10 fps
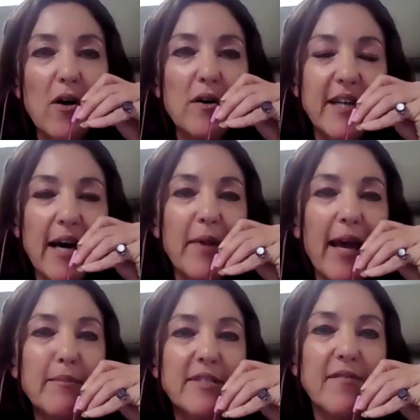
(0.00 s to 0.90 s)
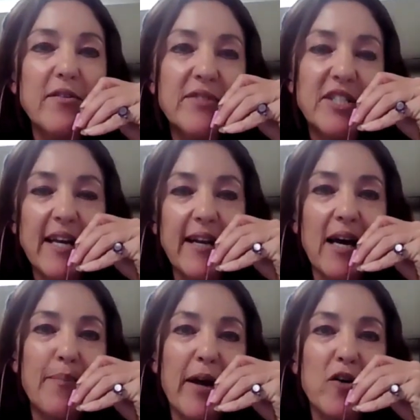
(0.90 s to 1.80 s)
all-time games that you've seen
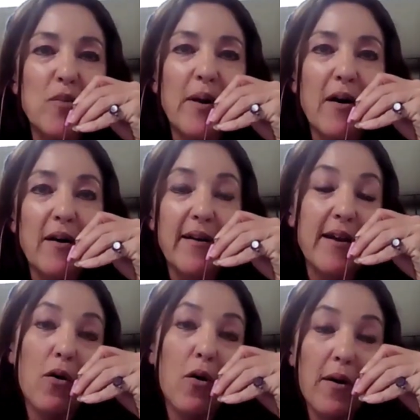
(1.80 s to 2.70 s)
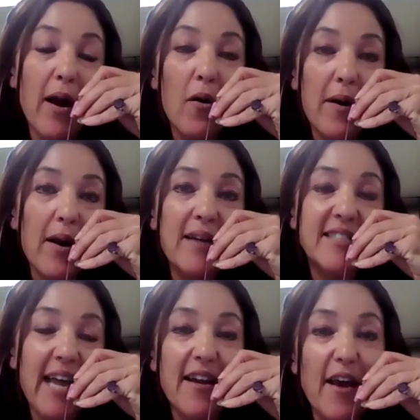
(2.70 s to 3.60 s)
at Petco Park and or, or in
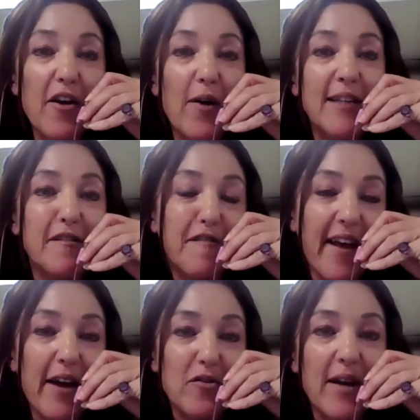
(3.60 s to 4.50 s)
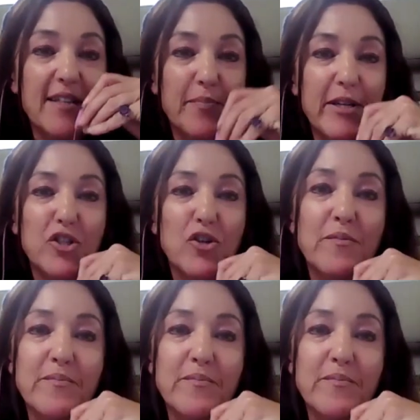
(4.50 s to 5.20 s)
San Diego as a fan or as a pitcher?